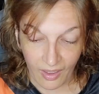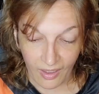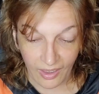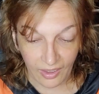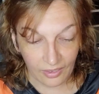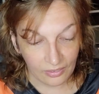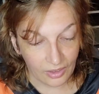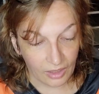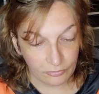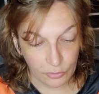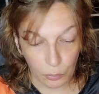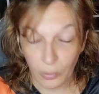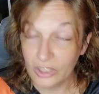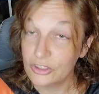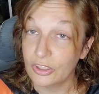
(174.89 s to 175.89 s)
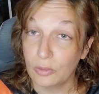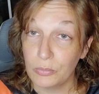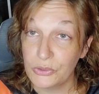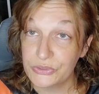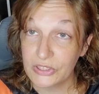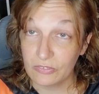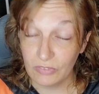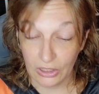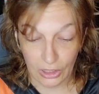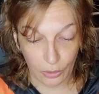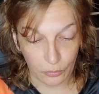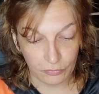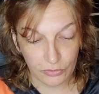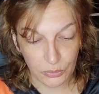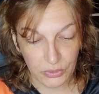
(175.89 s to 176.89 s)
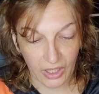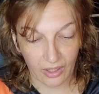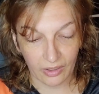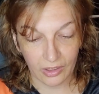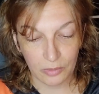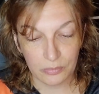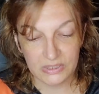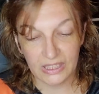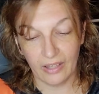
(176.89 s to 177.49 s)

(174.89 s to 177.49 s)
and after watching a music video a few times,